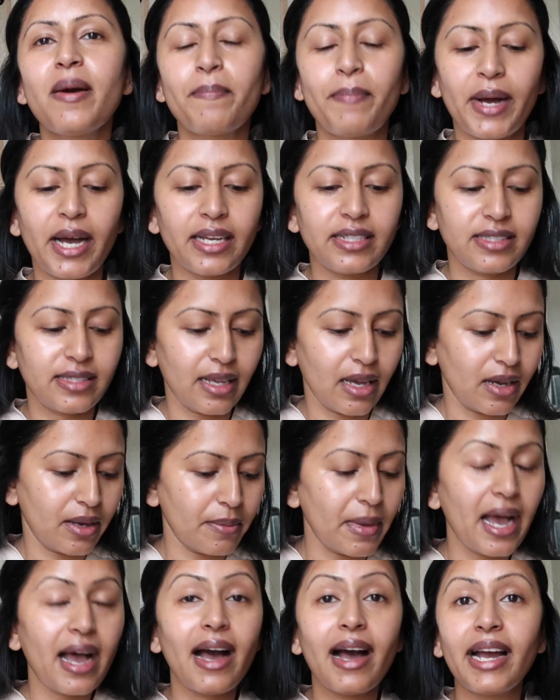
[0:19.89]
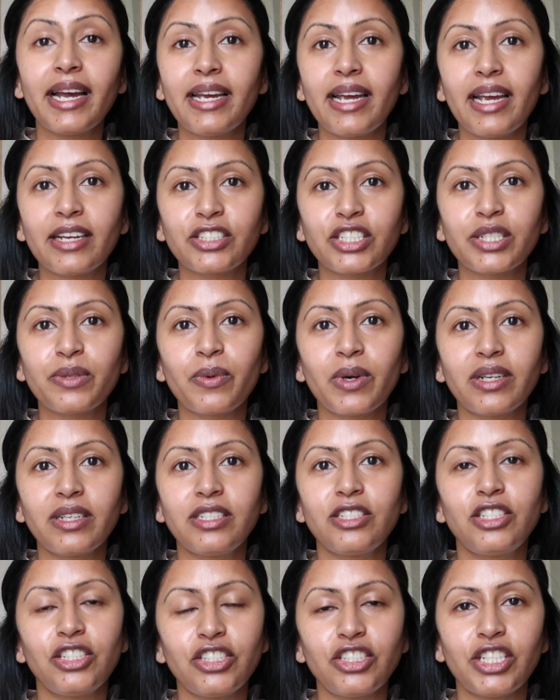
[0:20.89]
but I actually
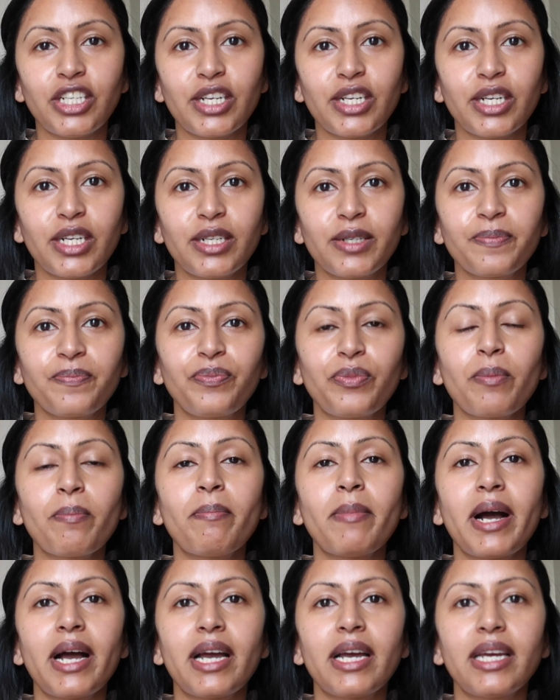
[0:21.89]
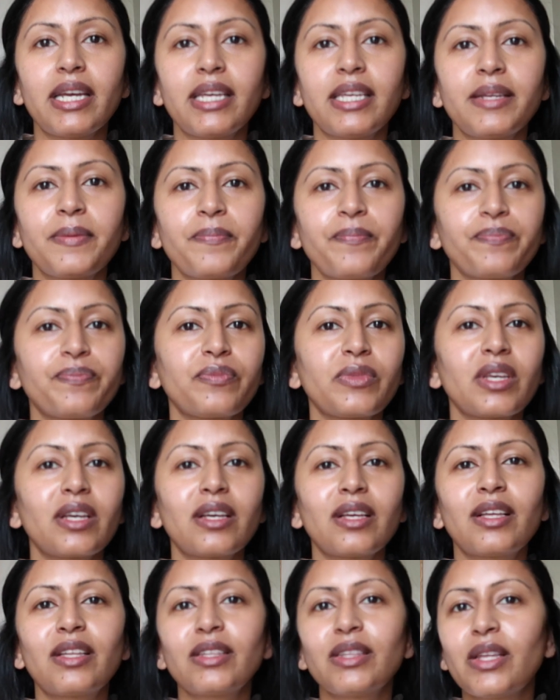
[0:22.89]
wanted to share my
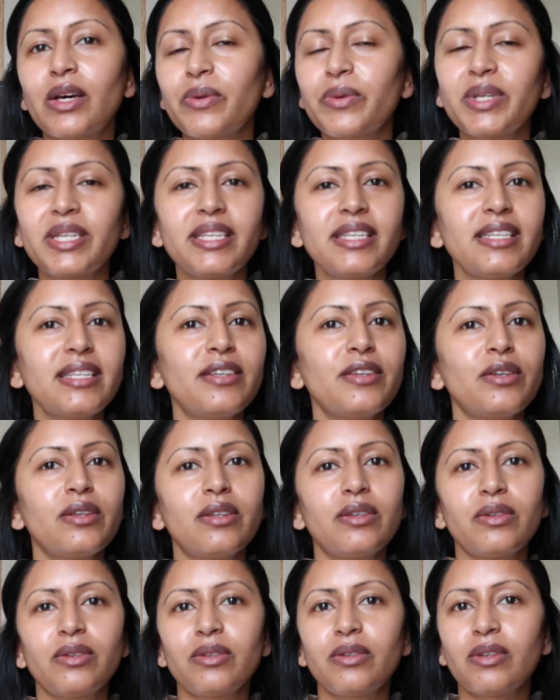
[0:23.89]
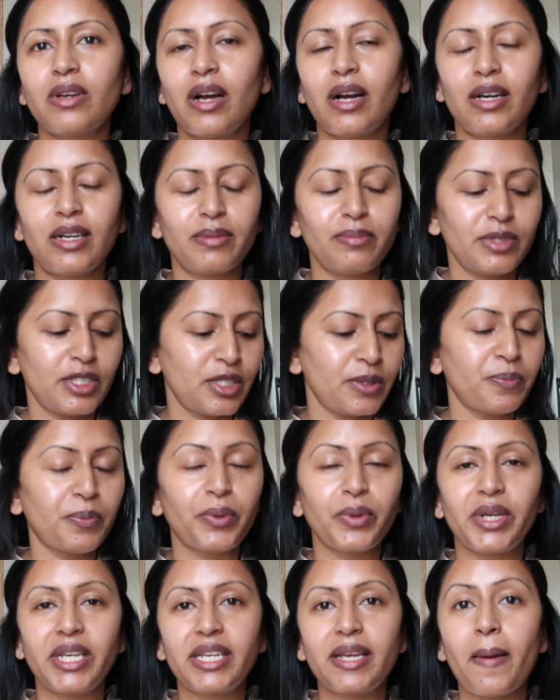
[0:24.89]
glowy
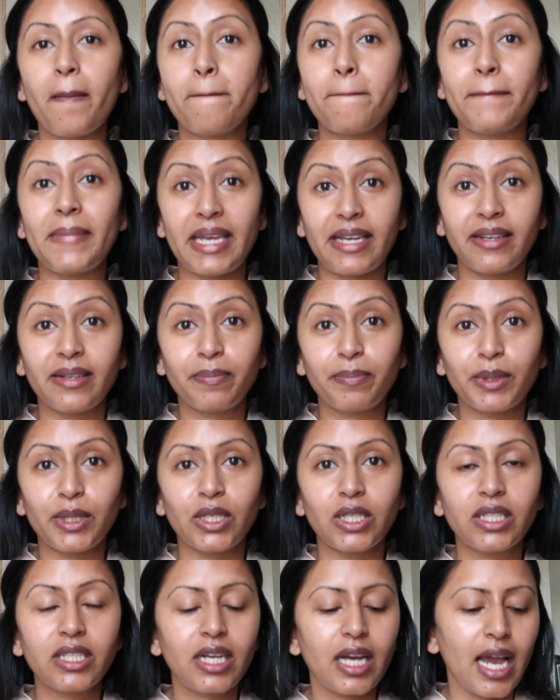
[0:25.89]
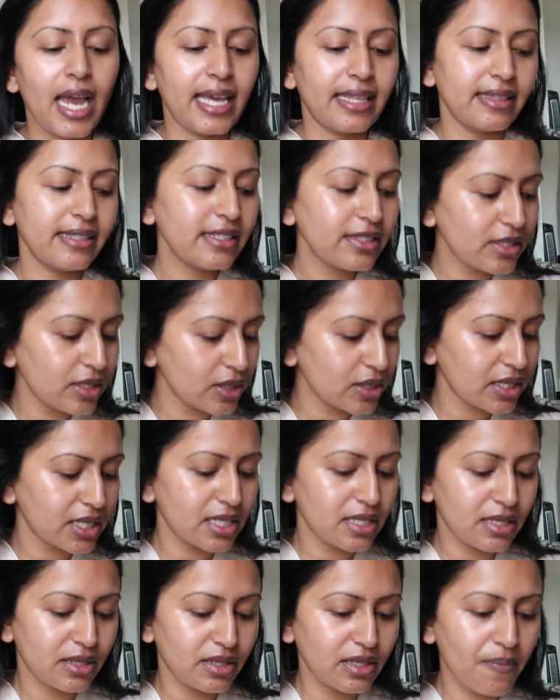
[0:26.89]
spring makeup look, and this look
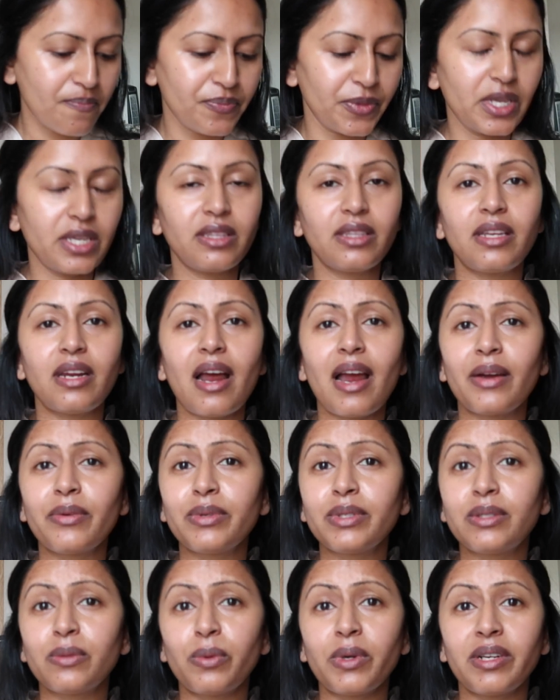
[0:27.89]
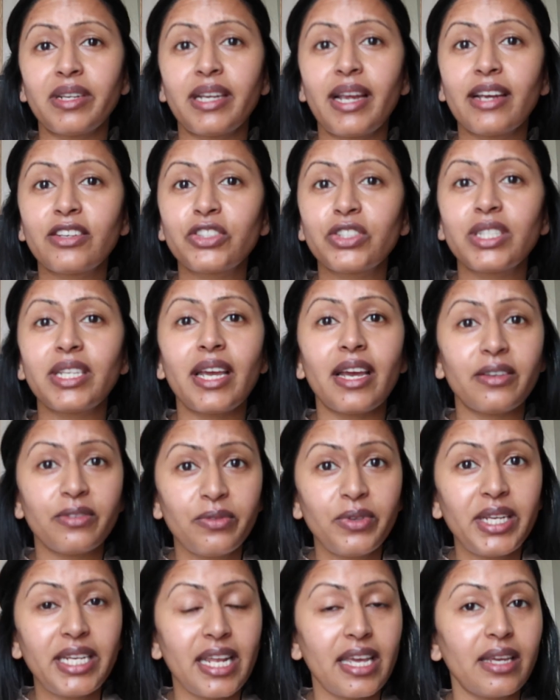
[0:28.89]
is something that I was wearing actually
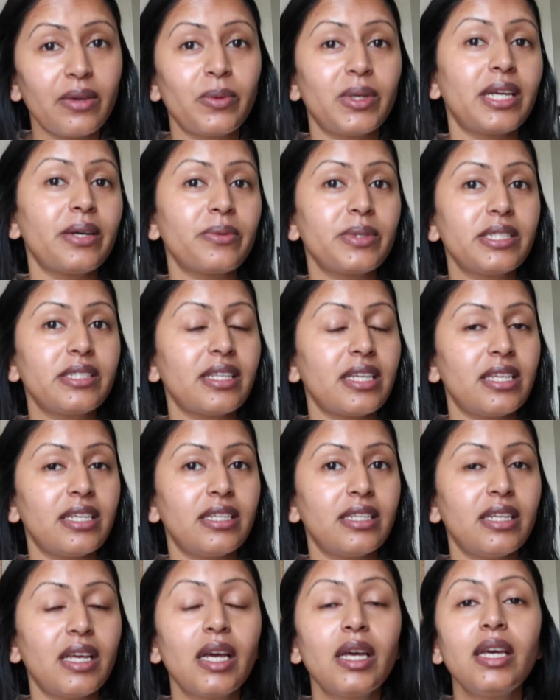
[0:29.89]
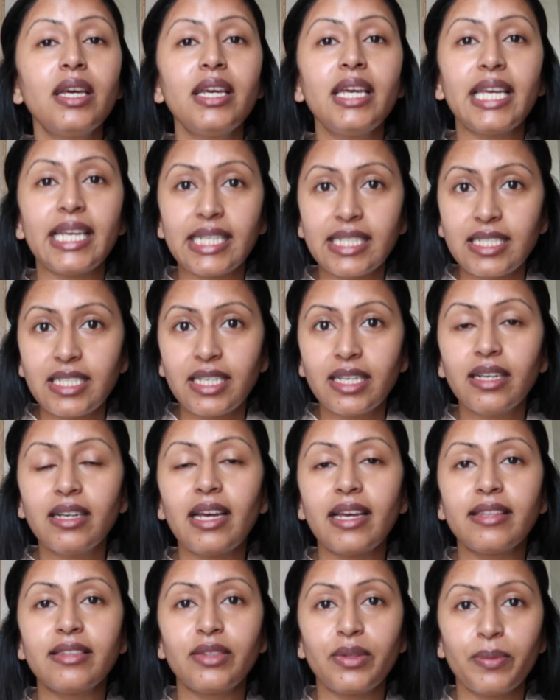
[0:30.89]
every day when I was in
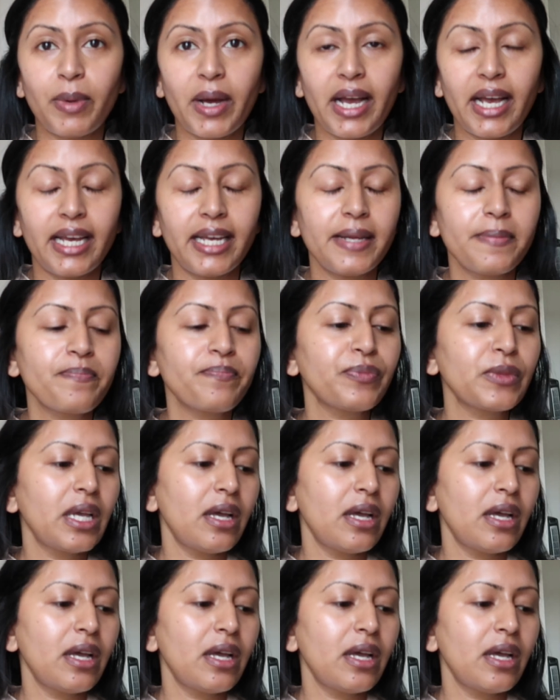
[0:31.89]
India and Dubai